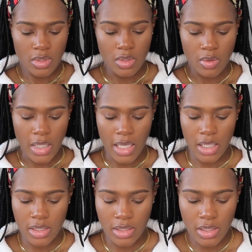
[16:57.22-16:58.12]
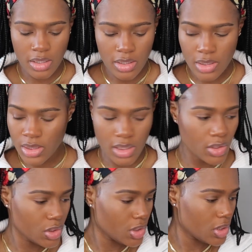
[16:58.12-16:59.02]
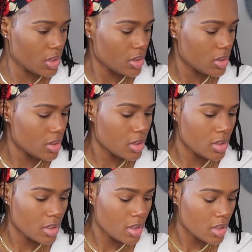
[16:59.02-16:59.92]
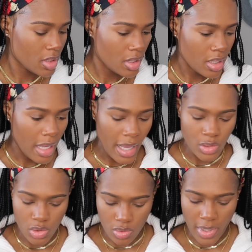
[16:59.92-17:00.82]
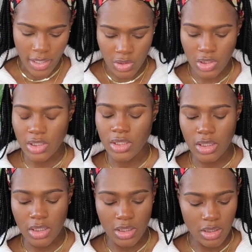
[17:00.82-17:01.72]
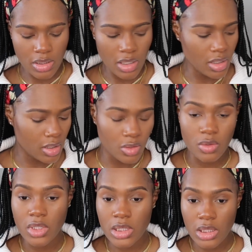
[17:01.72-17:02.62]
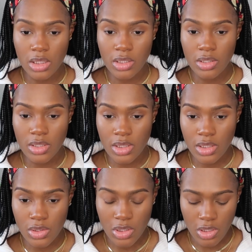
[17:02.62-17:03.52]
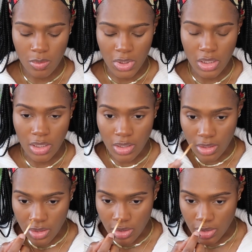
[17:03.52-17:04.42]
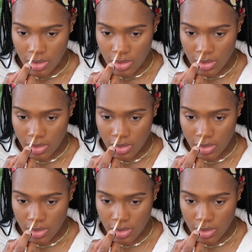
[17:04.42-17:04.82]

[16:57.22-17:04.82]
Okay, and then in the center, I do actually need a little concealer in the center because